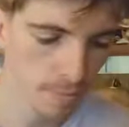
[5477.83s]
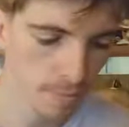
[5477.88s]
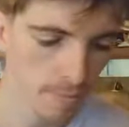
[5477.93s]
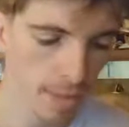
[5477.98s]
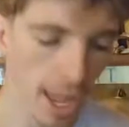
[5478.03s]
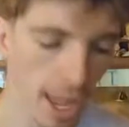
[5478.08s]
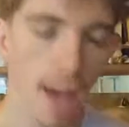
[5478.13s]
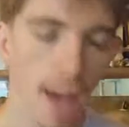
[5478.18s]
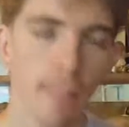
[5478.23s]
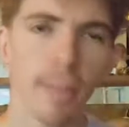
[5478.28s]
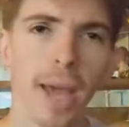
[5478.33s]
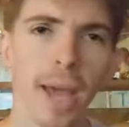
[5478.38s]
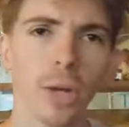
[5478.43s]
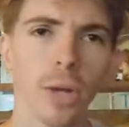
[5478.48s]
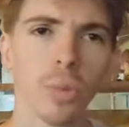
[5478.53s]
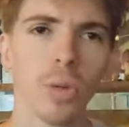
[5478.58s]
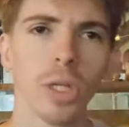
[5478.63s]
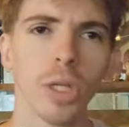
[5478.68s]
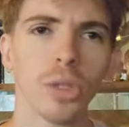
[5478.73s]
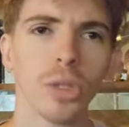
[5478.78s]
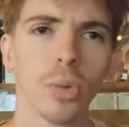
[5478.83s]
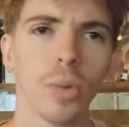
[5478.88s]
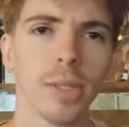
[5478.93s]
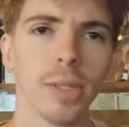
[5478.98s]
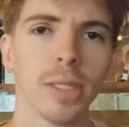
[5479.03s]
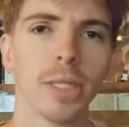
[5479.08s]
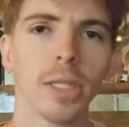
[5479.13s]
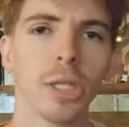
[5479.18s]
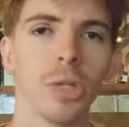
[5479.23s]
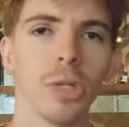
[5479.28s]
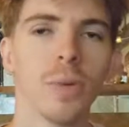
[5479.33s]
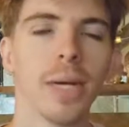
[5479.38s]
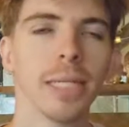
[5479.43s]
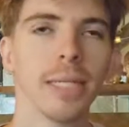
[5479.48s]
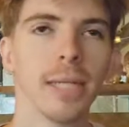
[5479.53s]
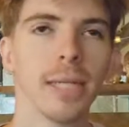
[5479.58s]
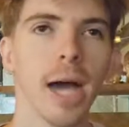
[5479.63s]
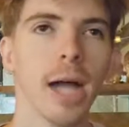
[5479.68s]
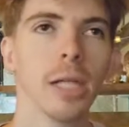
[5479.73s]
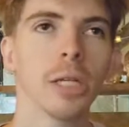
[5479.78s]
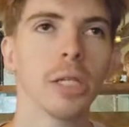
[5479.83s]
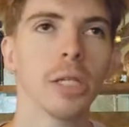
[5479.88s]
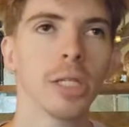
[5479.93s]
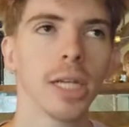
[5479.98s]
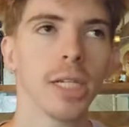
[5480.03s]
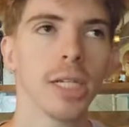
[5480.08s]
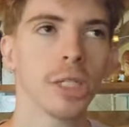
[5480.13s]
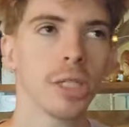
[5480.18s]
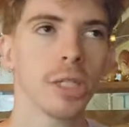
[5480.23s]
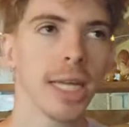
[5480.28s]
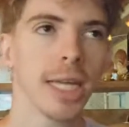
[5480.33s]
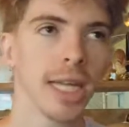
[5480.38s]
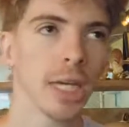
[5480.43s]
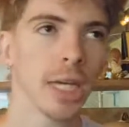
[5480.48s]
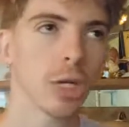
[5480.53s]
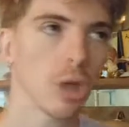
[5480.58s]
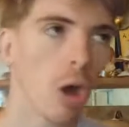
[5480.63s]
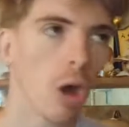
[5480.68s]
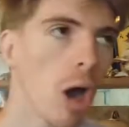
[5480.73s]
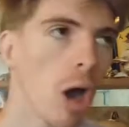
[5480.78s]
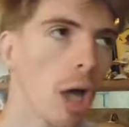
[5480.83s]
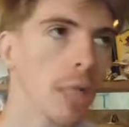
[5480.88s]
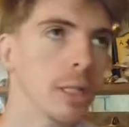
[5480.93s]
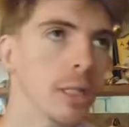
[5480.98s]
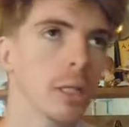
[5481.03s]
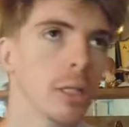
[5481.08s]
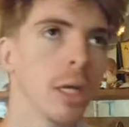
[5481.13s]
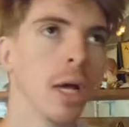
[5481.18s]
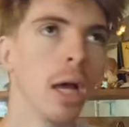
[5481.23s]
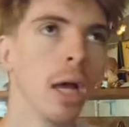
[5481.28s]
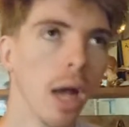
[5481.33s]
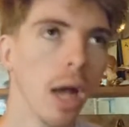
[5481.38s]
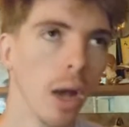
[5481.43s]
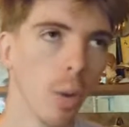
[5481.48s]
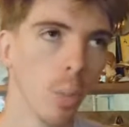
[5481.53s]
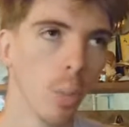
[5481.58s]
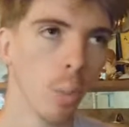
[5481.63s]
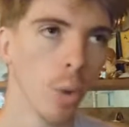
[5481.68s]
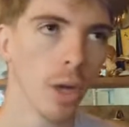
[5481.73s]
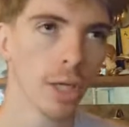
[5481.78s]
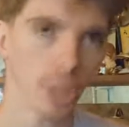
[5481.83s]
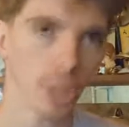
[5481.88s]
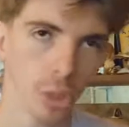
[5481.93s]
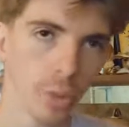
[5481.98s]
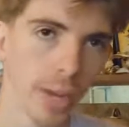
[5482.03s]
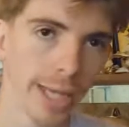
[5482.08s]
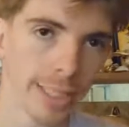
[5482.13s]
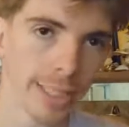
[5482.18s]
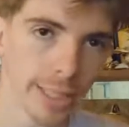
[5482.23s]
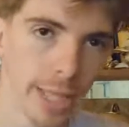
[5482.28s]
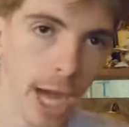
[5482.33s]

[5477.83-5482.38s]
uh, pegged one to one to the U.S. dollar, such that it costs one U.S.